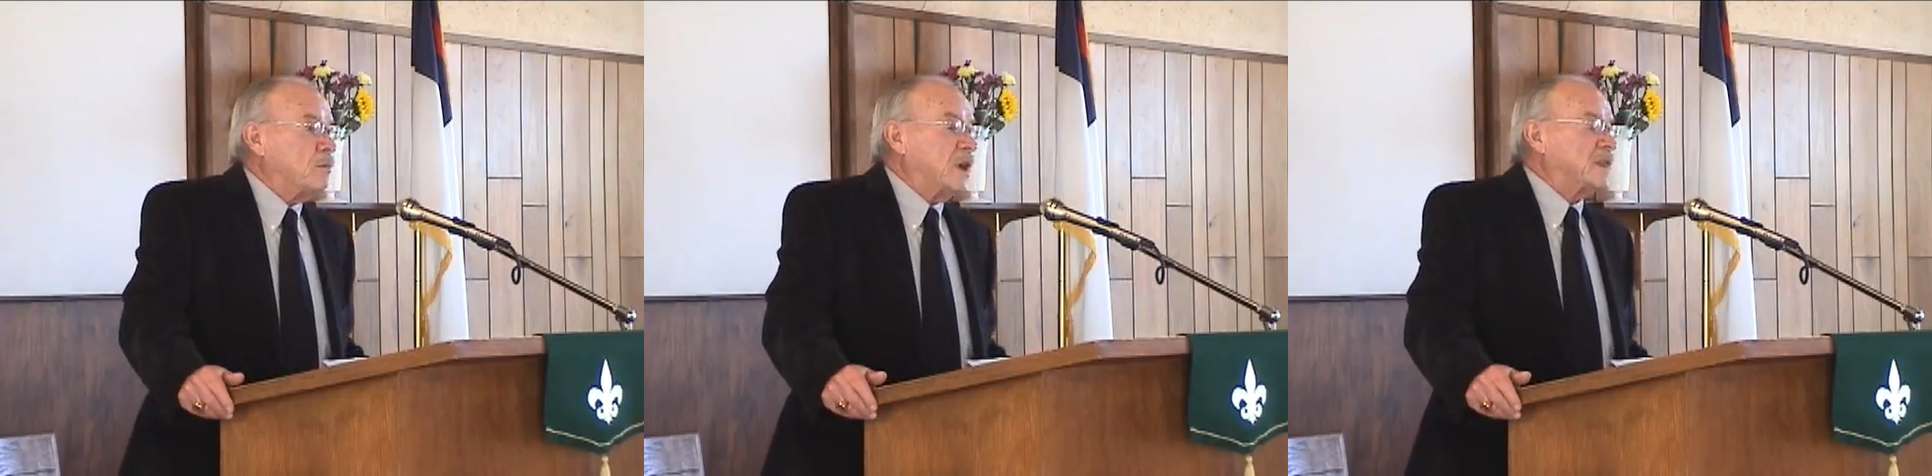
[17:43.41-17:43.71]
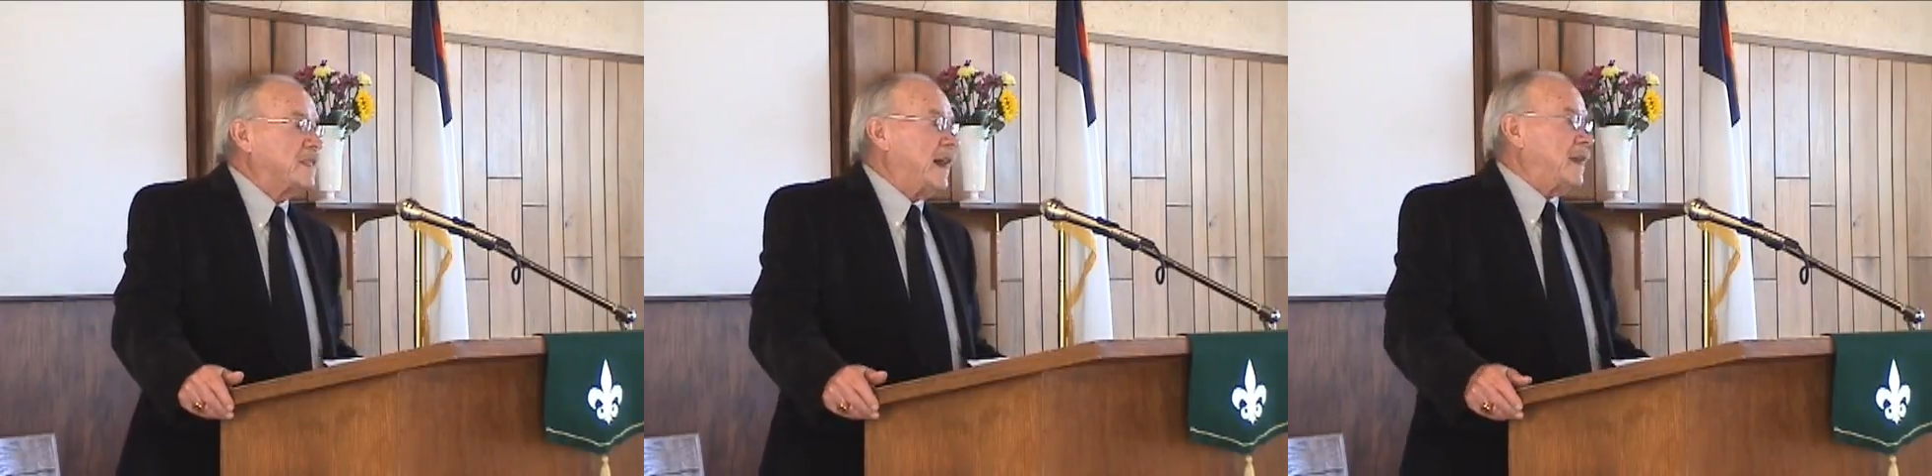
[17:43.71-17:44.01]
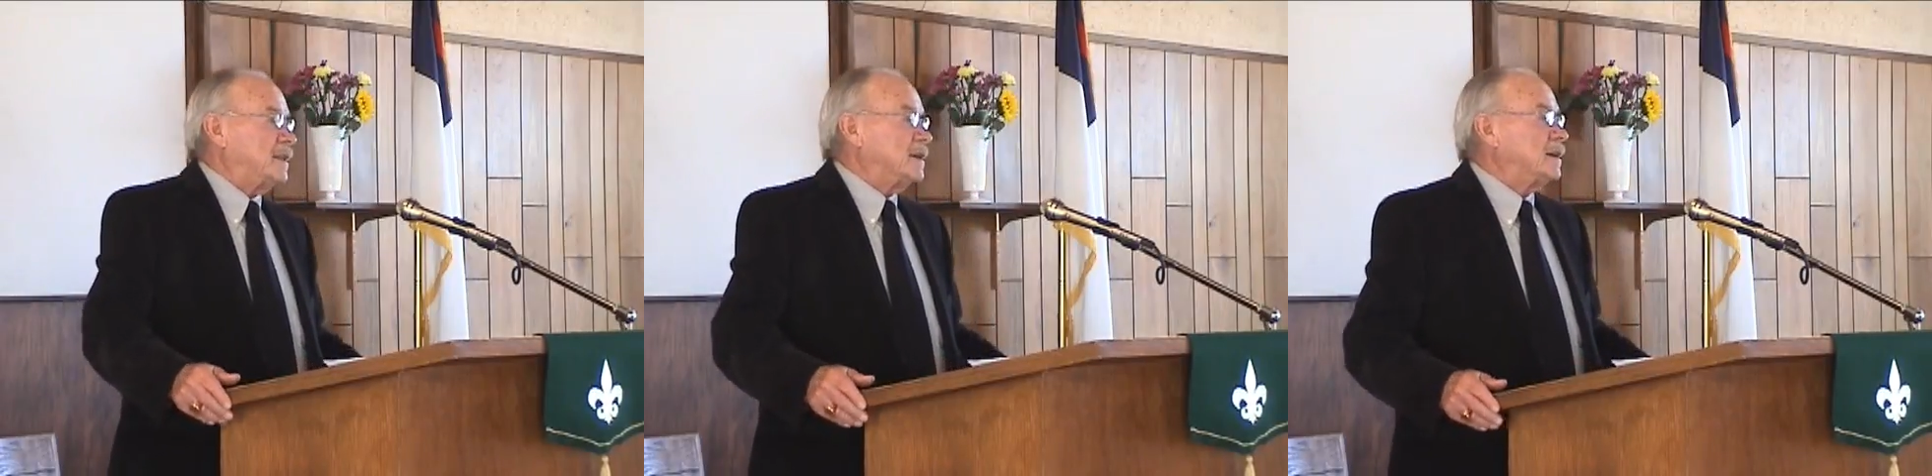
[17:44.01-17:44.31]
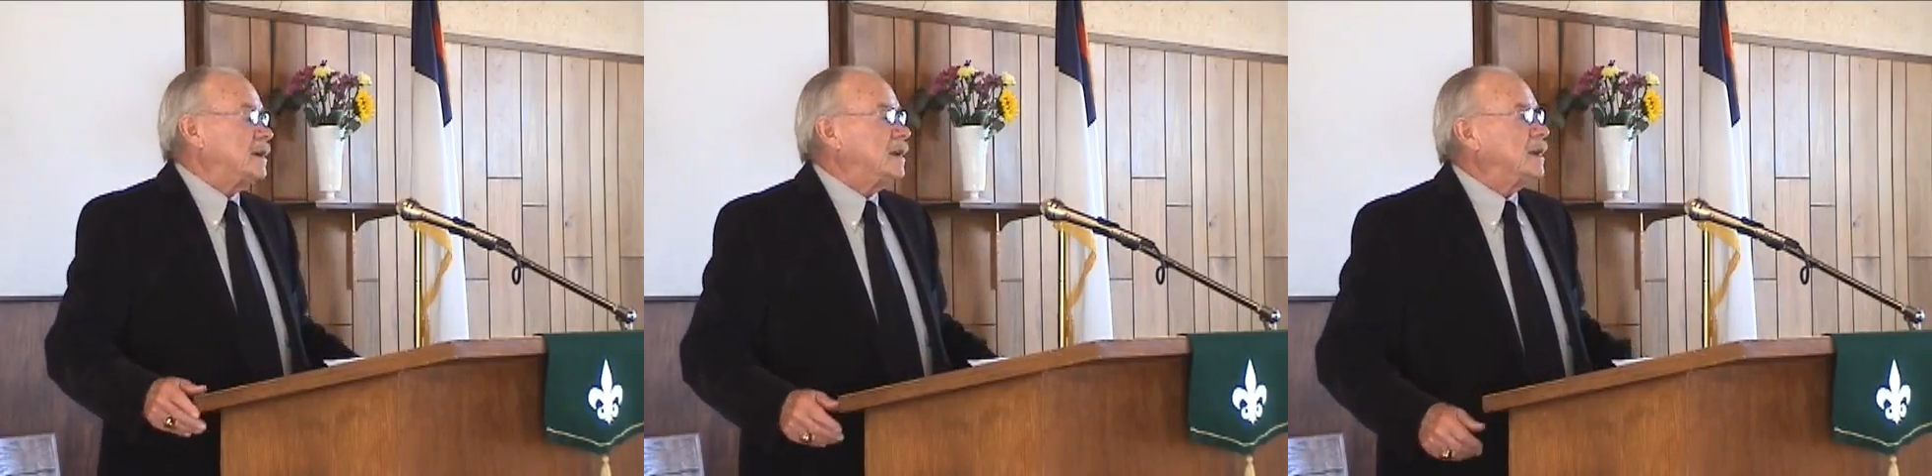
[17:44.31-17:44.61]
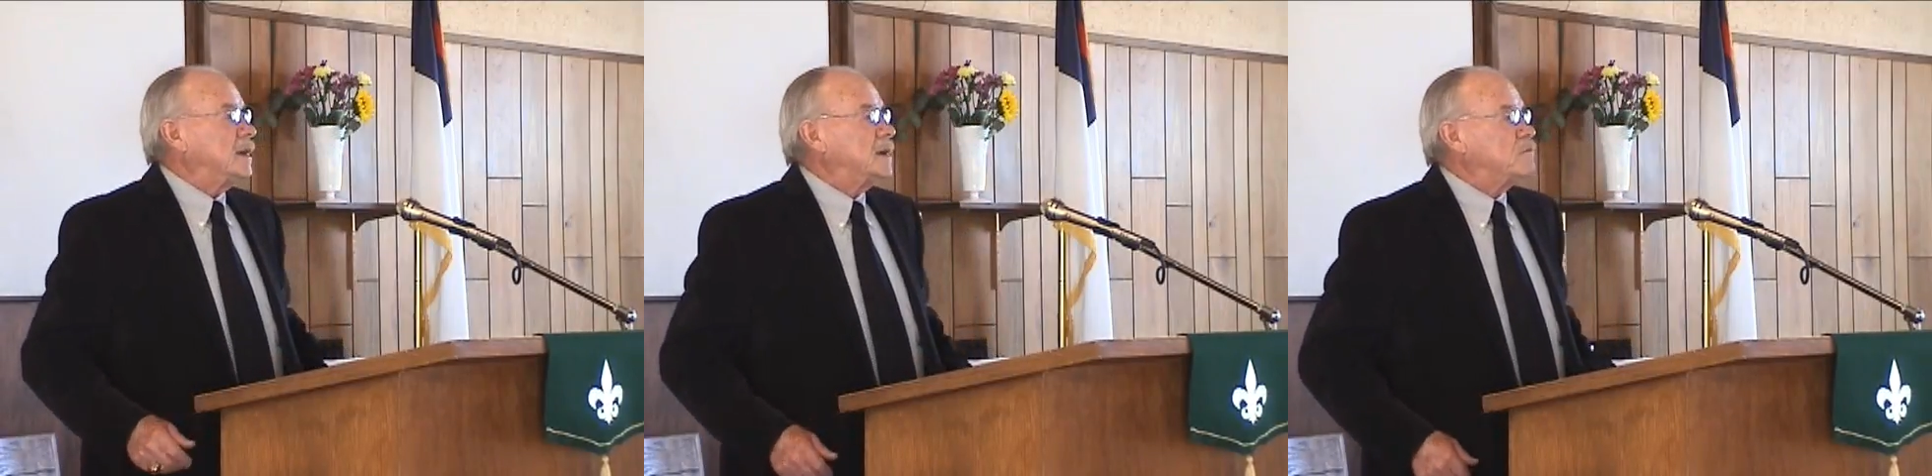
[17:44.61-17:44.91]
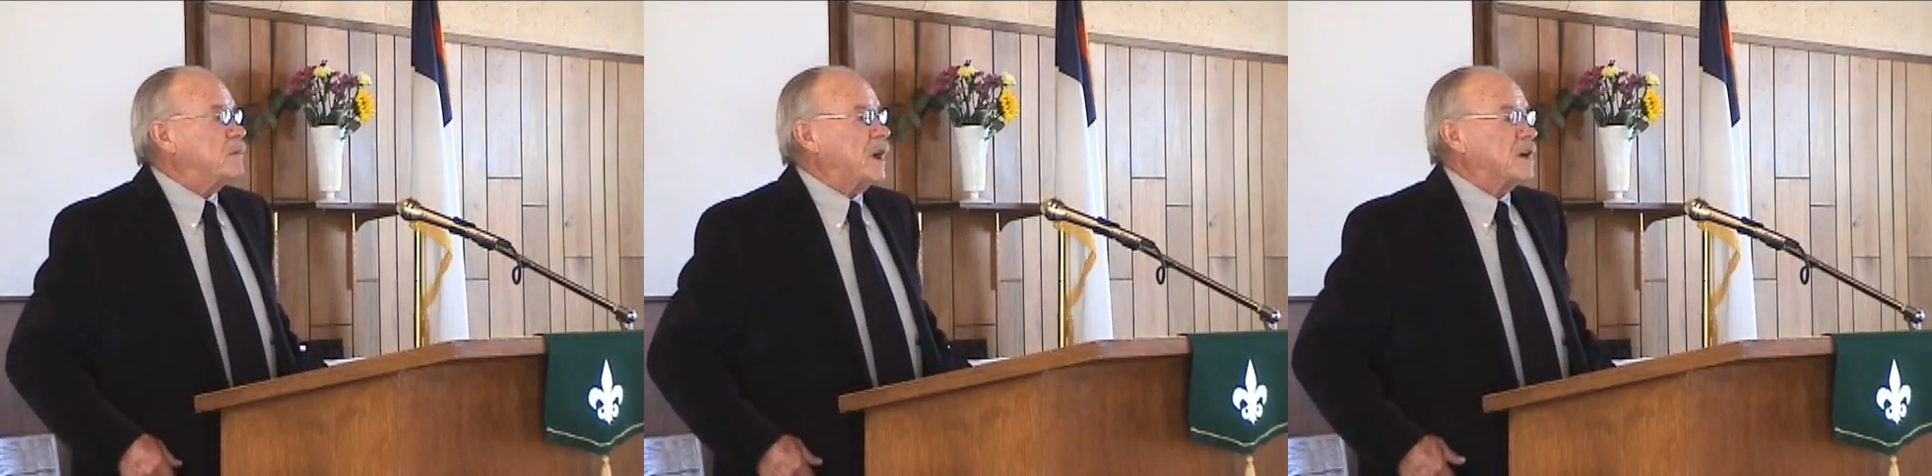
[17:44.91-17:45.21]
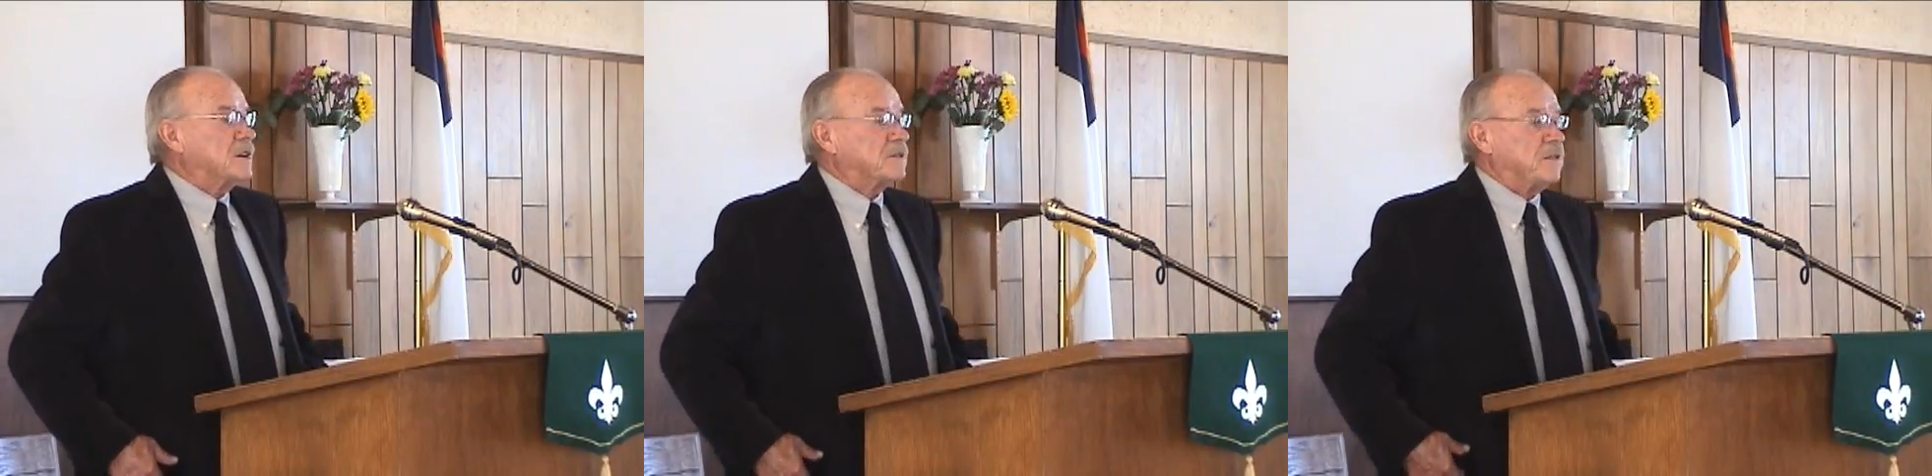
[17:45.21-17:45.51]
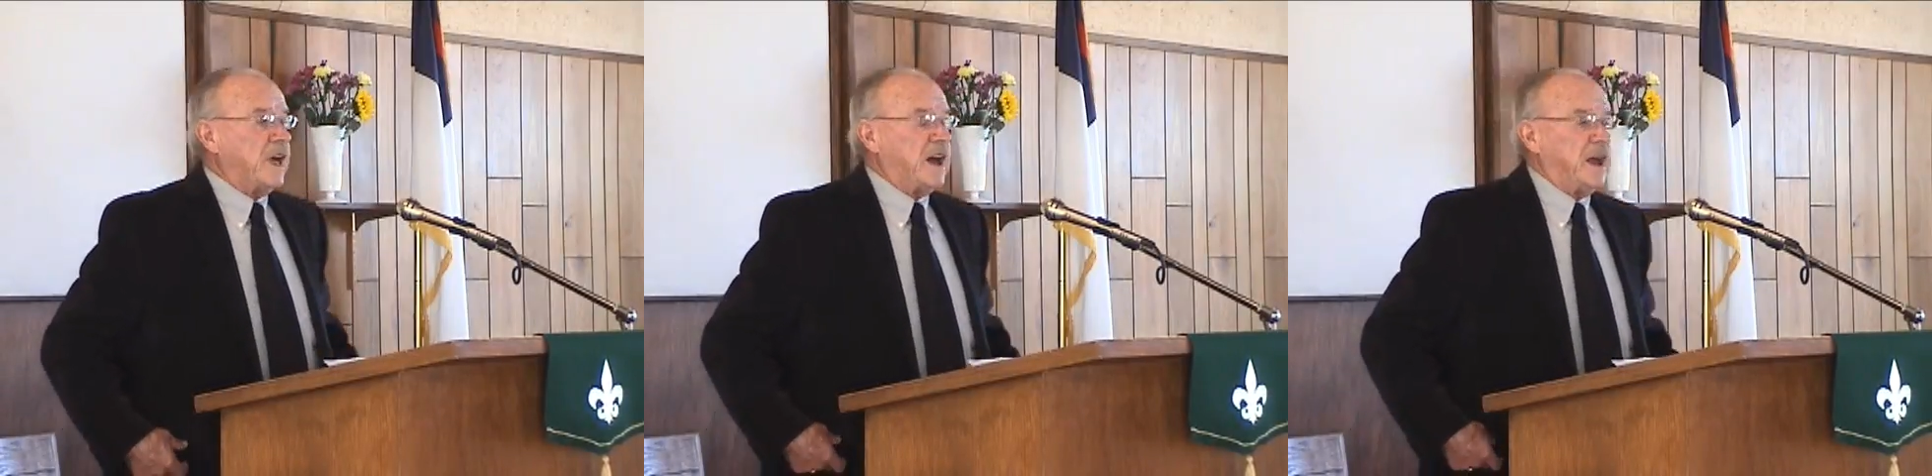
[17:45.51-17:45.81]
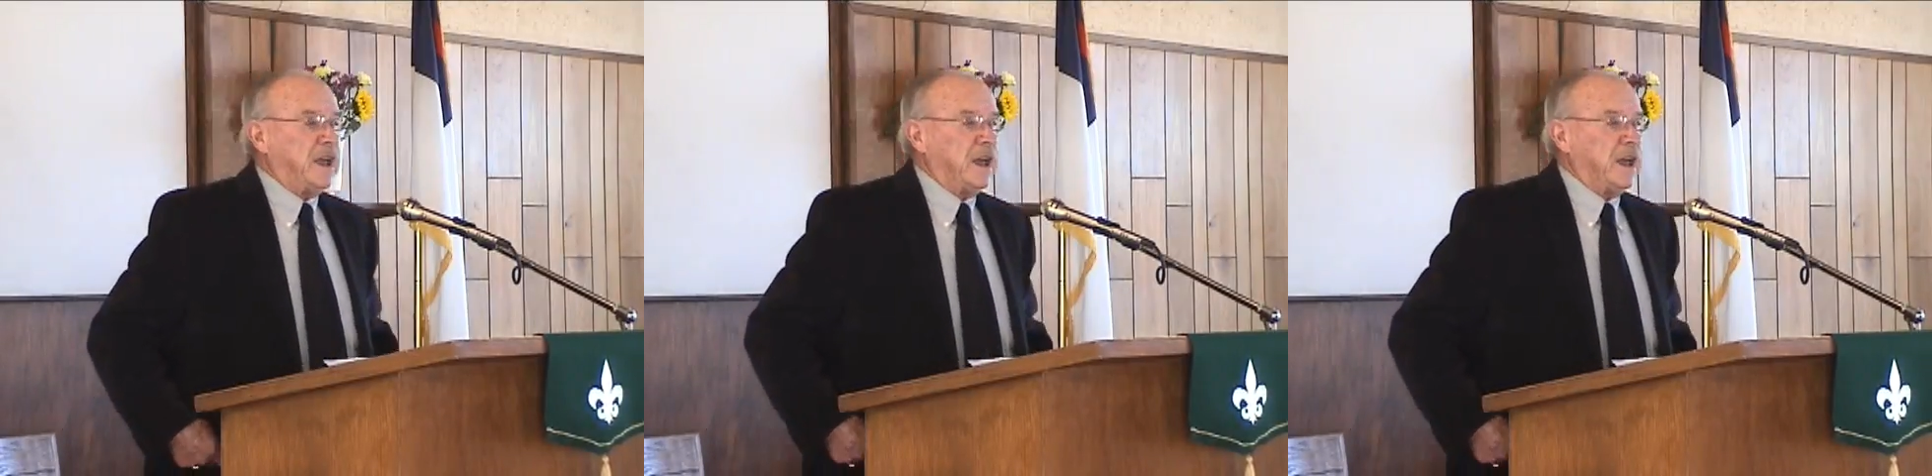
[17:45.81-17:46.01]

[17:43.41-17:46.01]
but that butterfly